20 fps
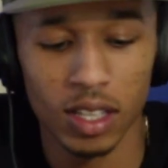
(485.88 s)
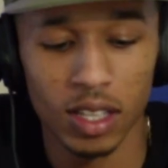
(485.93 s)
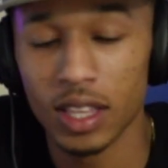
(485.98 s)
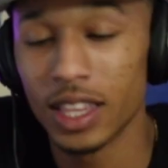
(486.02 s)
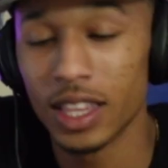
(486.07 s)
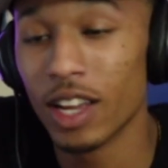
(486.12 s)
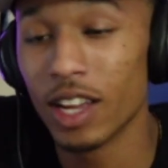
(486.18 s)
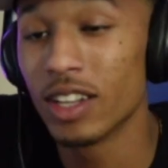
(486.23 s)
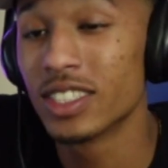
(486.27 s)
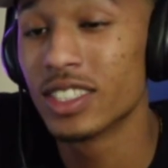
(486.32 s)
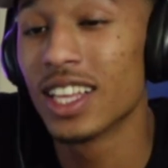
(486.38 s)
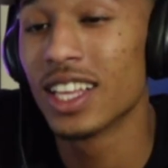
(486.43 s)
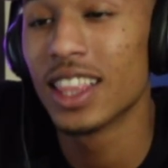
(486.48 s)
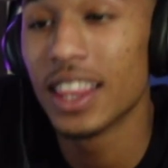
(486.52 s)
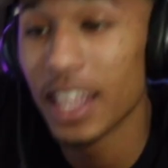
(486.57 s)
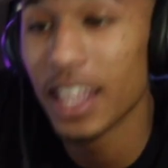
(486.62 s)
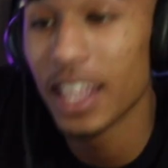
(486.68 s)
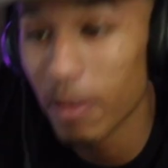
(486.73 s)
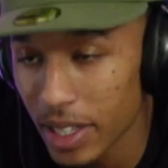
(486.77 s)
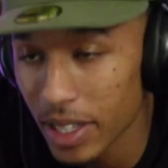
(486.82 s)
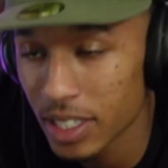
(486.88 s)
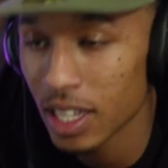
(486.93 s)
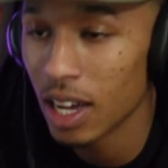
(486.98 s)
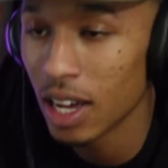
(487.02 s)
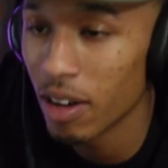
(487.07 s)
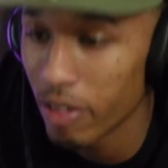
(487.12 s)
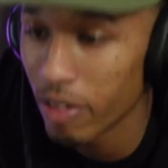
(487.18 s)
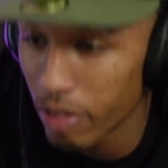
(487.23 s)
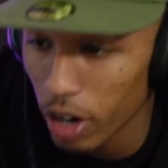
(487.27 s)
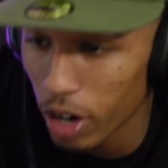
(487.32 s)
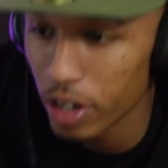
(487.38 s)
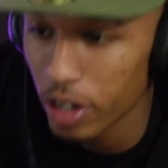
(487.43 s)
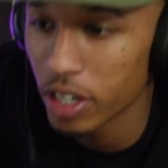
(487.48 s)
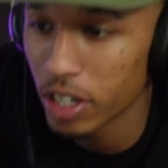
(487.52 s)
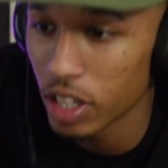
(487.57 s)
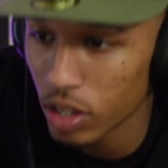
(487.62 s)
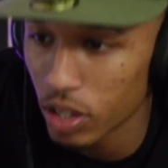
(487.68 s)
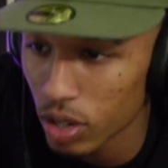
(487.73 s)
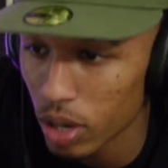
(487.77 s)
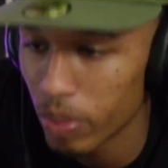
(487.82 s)
There's a limit to how far you can
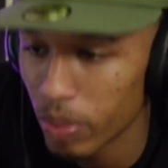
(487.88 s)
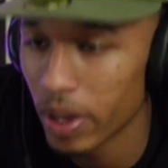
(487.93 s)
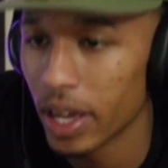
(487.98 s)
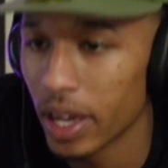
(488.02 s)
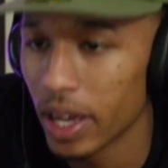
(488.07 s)
throw a pass